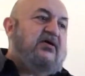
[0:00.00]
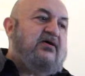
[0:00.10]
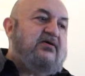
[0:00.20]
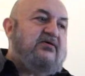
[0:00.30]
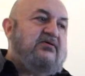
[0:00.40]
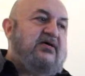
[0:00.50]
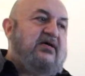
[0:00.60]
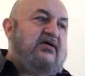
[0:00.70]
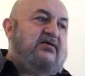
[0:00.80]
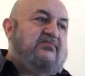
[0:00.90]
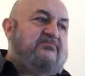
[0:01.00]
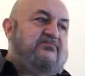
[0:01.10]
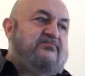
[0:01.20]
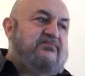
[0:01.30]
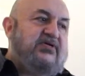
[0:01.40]
Uh, I
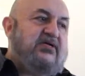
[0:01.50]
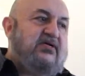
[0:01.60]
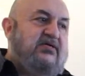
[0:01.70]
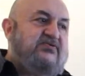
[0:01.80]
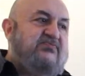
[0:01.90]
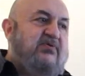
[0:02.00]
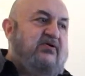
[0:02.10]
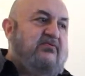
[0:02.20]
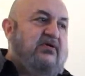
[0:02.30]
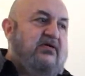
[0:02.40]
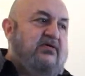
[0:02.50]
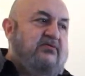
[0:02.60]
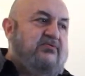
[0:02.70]
because of my uh,